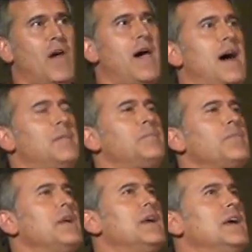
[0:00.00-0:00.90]

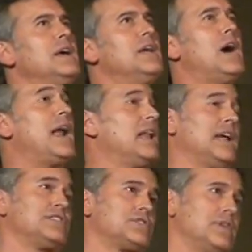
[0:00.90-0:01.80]
um, I didn't
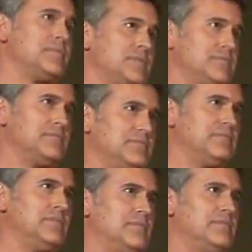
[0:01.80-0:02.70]
like the script.
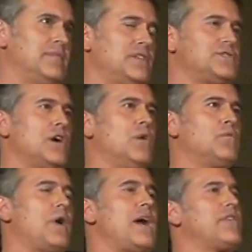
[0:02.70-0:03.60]
And so
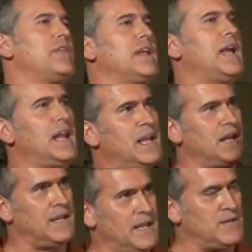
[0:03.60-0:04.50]
rather than getting
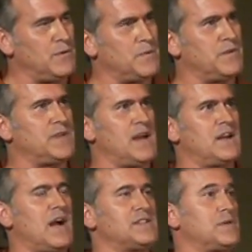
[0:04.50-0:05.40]
in, into it with Don
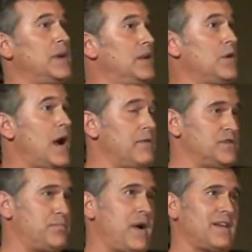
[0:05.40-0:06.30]
Coscarelli, who I
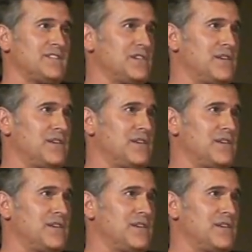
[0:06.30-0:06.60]
respect as